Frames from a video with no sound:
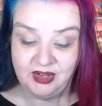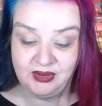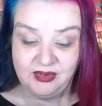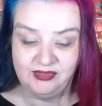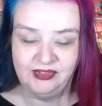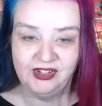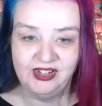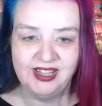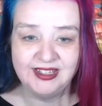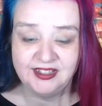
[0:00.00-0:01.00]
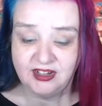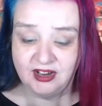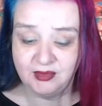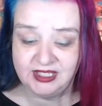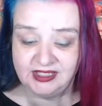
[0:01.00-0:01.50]
go on for his
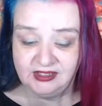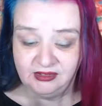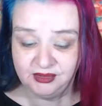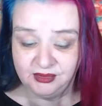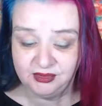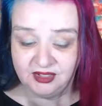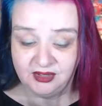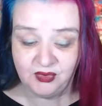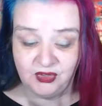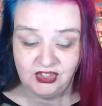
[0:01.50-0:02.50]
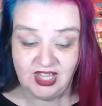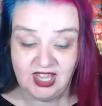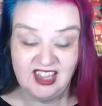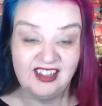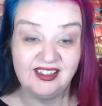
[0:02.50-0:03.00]
Dark Materials. I'll watch
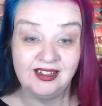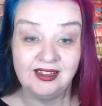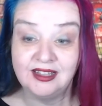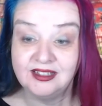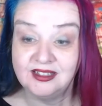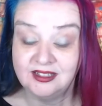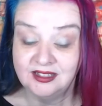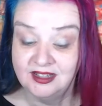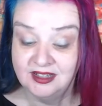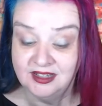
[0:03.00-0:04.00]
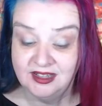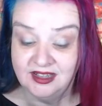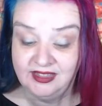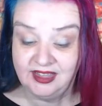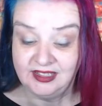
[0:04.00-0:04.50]
that, and then that's
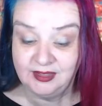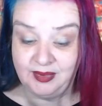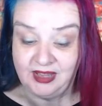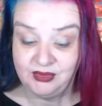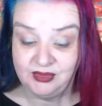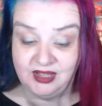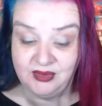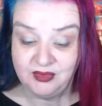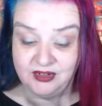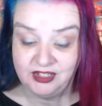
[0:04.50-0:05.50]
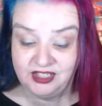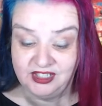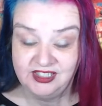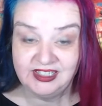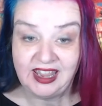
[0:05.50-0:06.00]
that's about all I'll
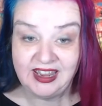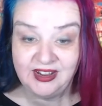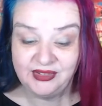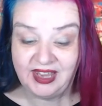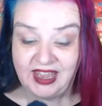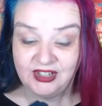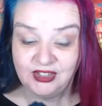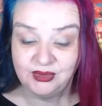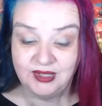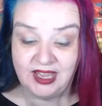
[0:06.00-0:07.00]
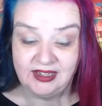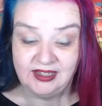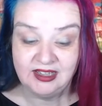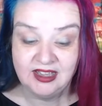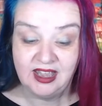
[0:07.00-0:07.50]
watch today on the actual
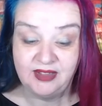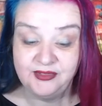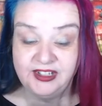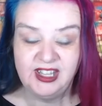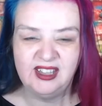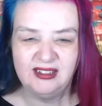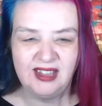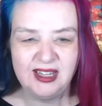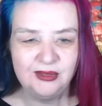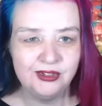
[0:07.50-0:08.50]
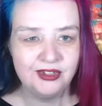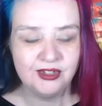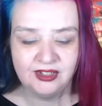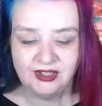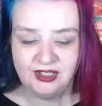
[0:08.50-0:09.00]
tally. And for yeah, anyone who's
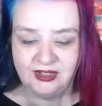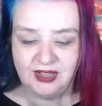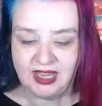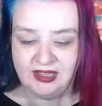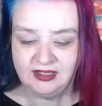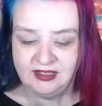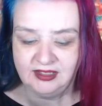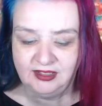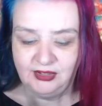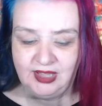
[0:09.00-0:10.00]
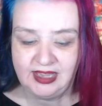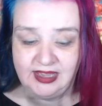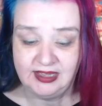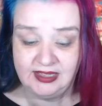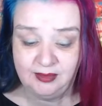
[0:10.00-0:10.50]
not in the UK, that's a UK
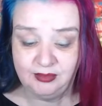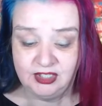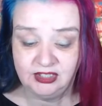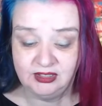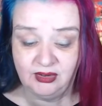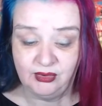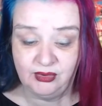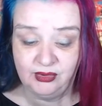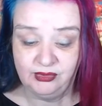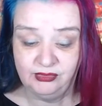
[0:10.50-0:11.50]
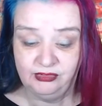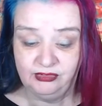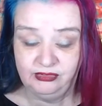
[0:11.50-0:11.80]
adaptation of